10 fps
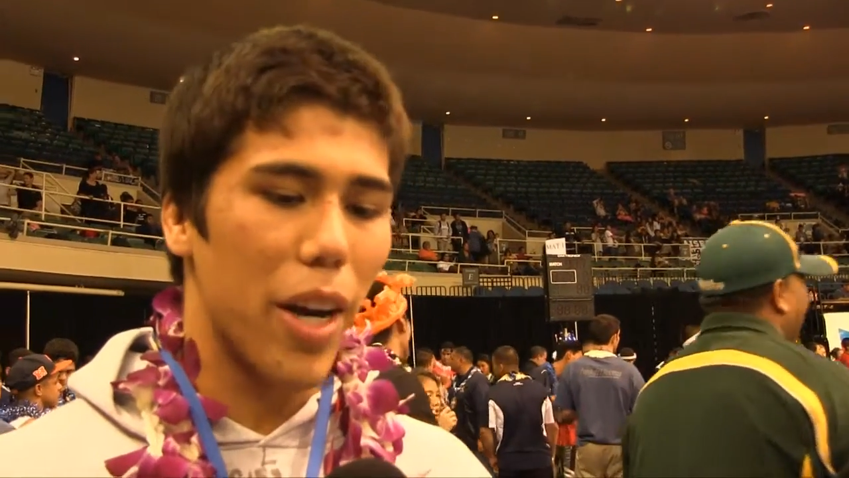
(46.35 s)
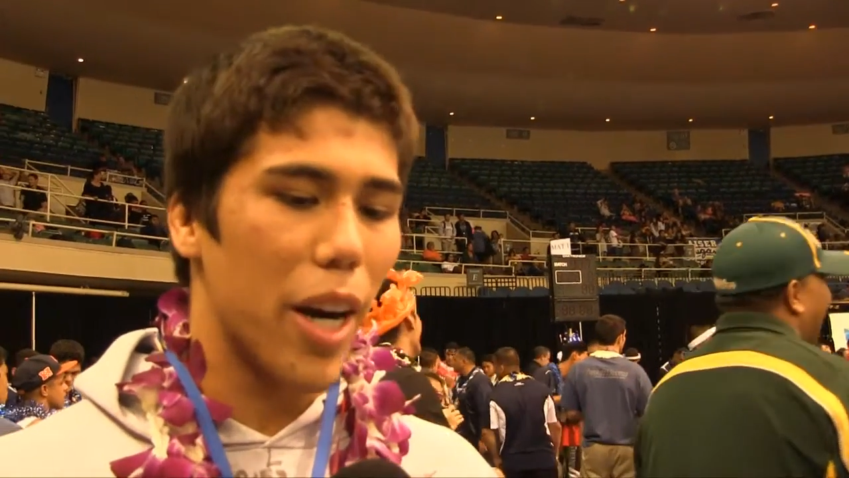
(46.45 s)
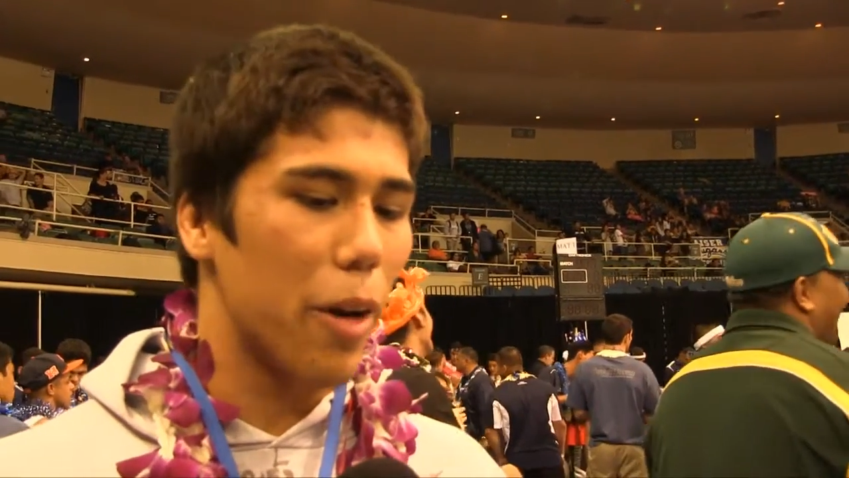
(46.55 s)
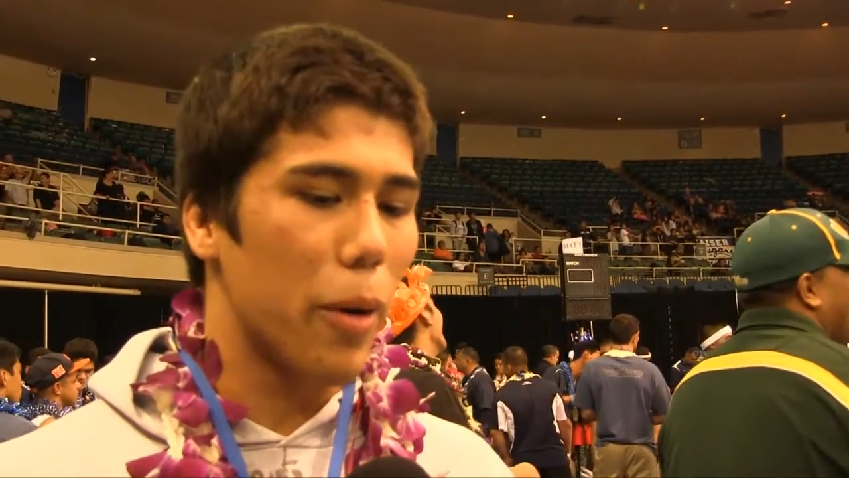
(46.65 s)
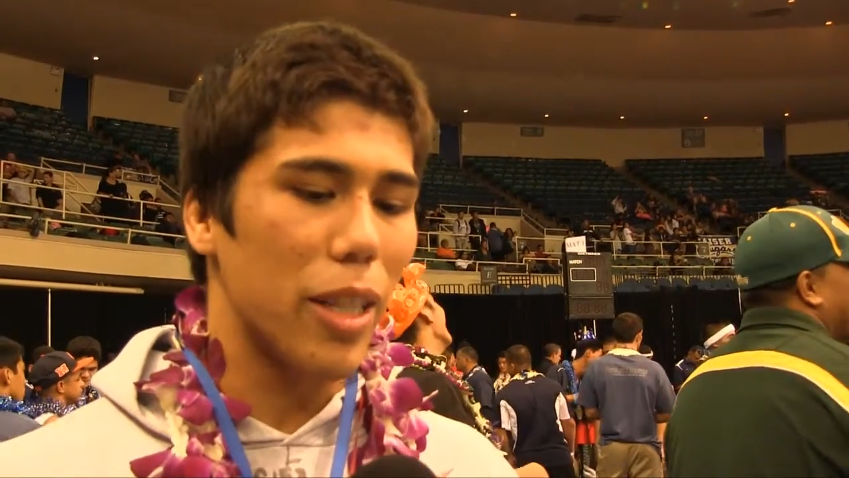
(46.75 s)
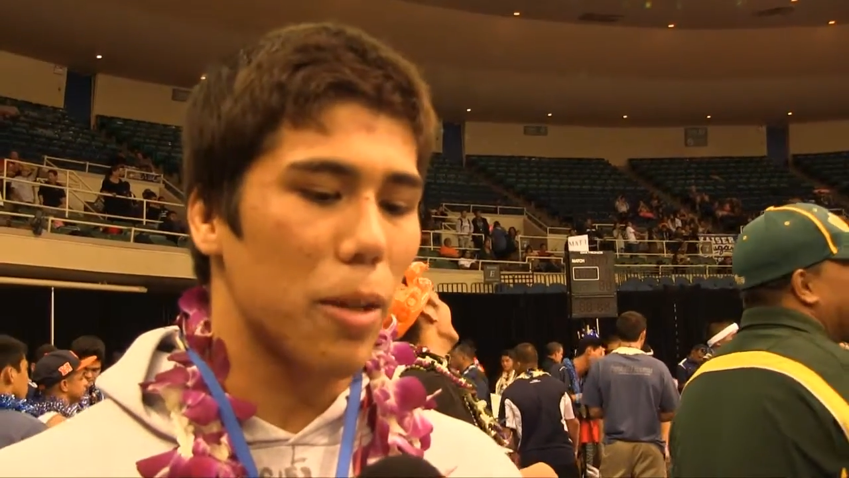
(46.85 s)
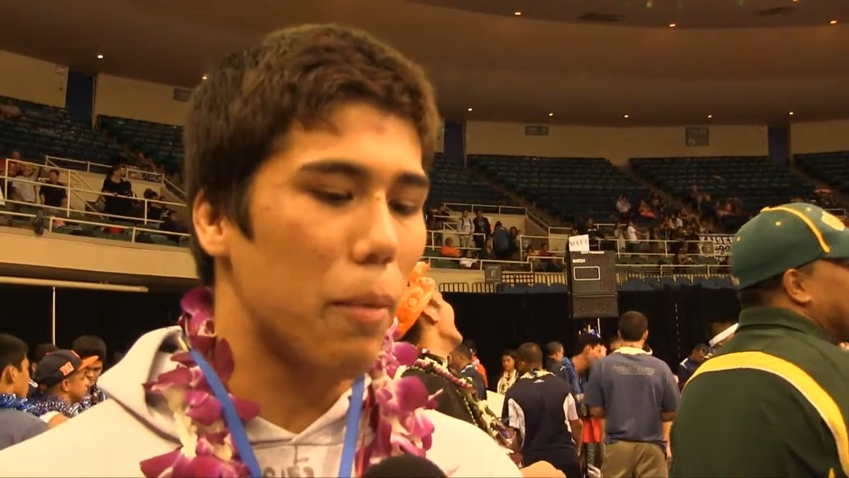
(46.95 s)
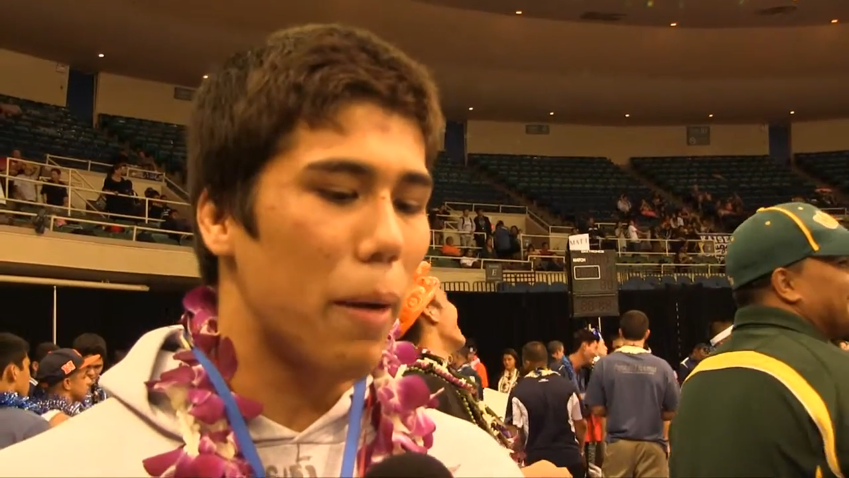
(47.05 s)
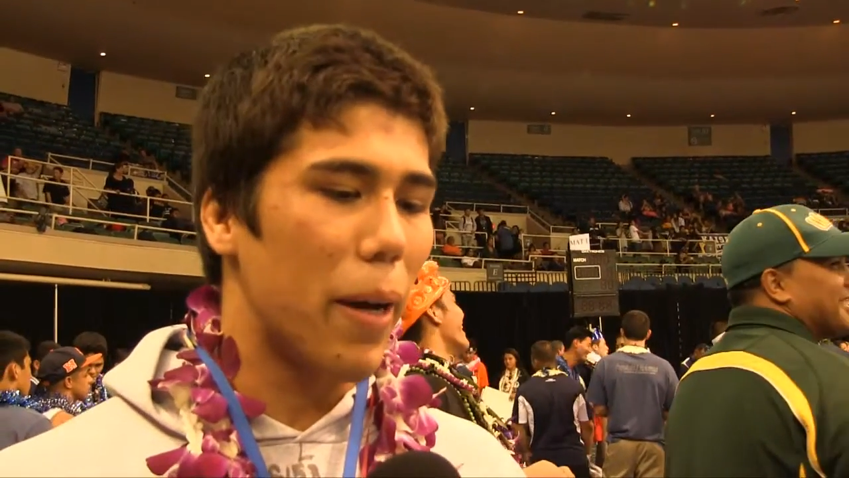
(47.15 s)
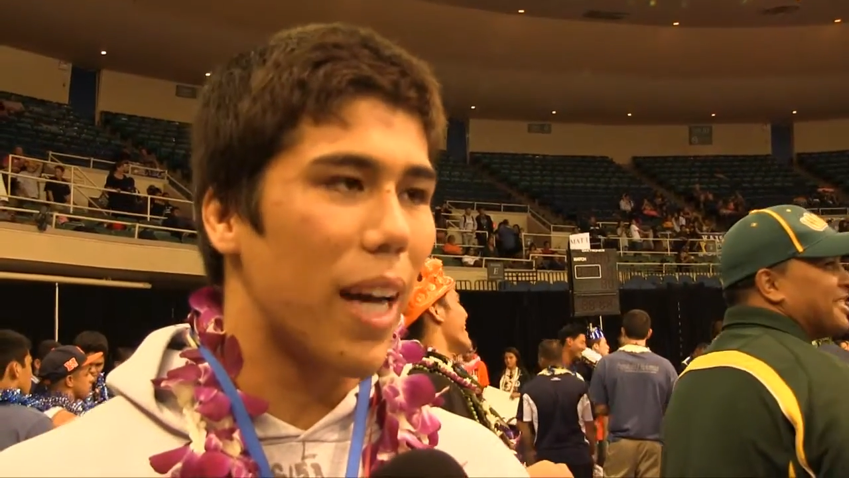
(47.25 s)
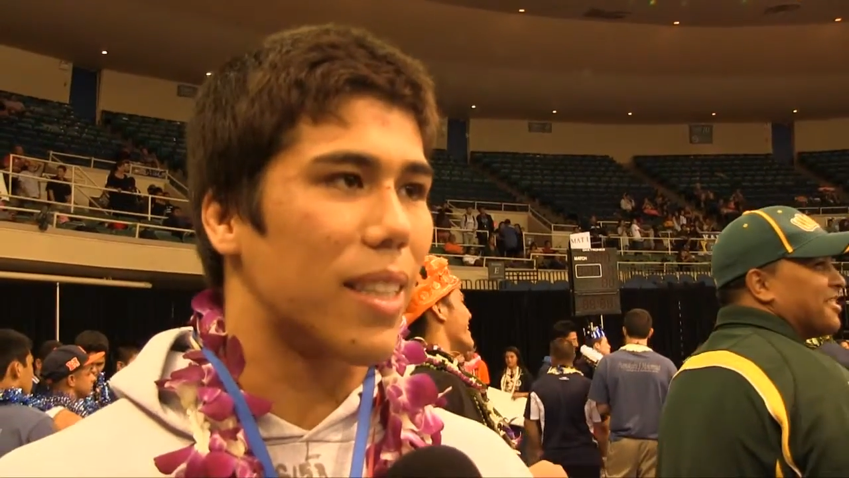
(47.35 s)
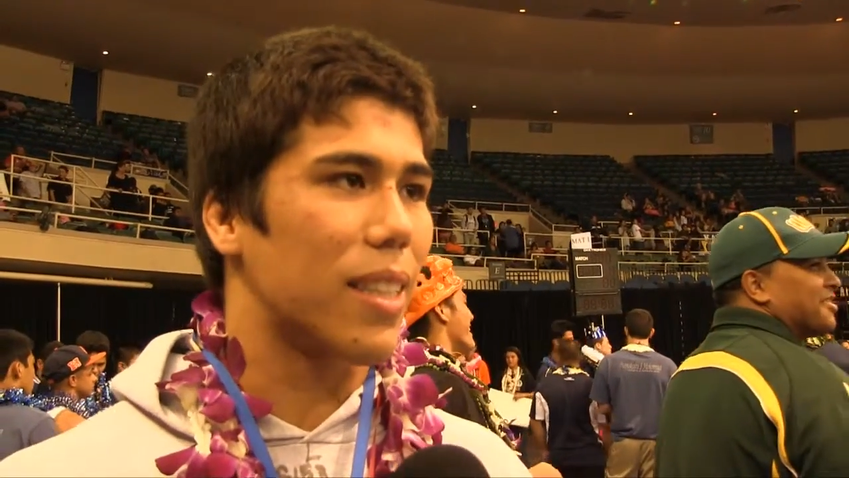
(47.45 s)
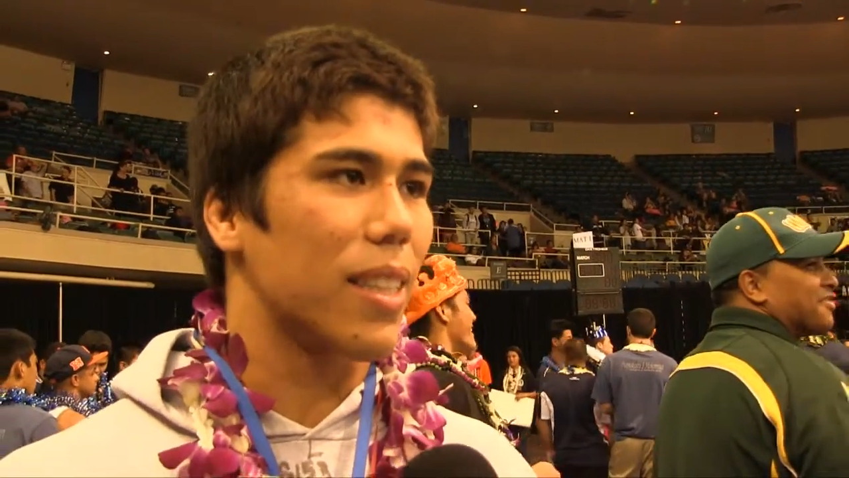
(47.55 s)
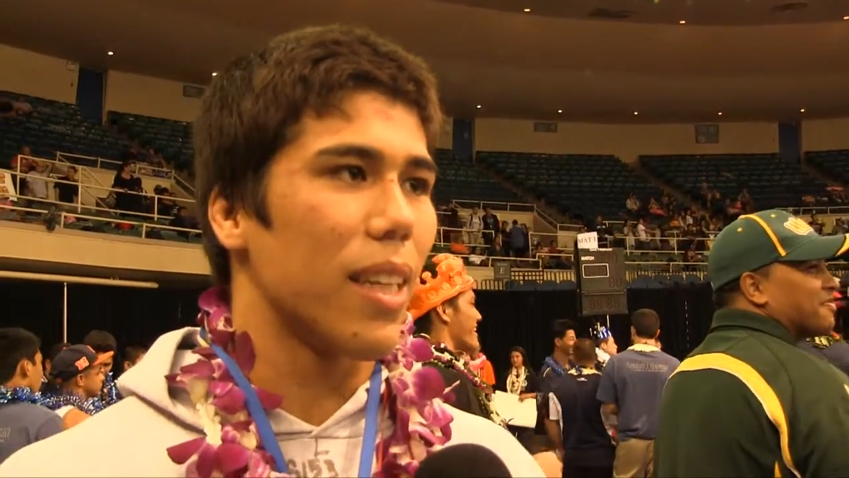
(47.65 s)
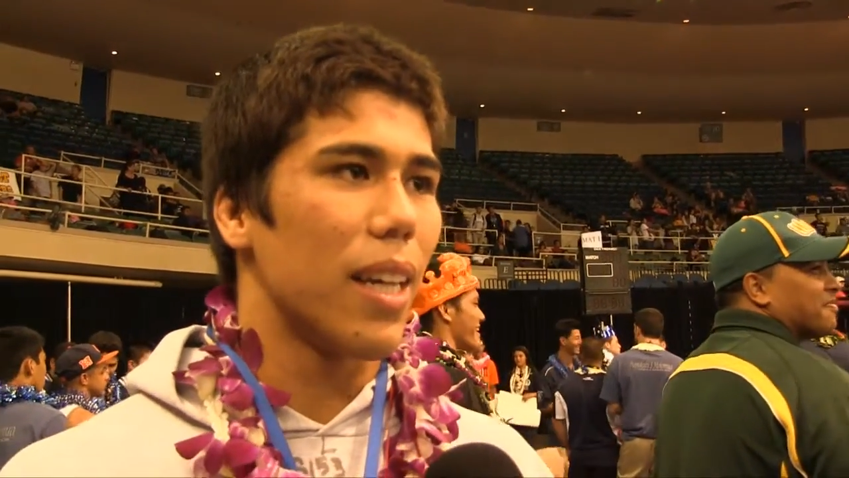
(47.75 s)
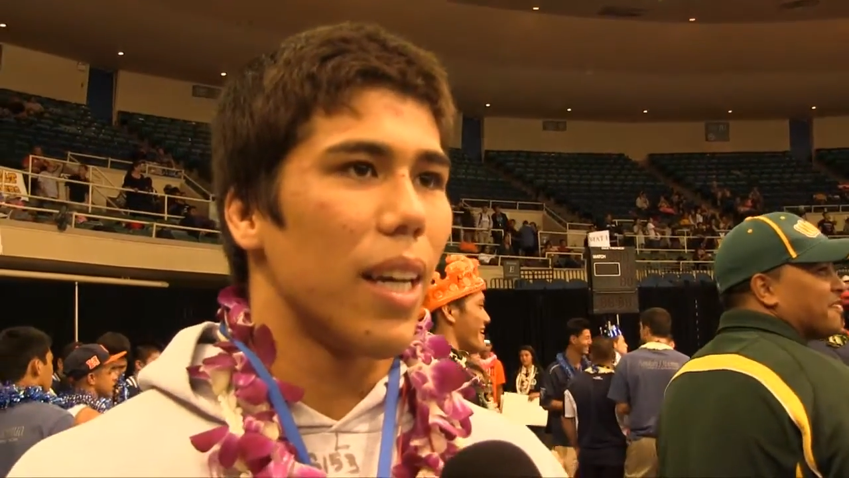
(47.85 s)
there and wrestled my best.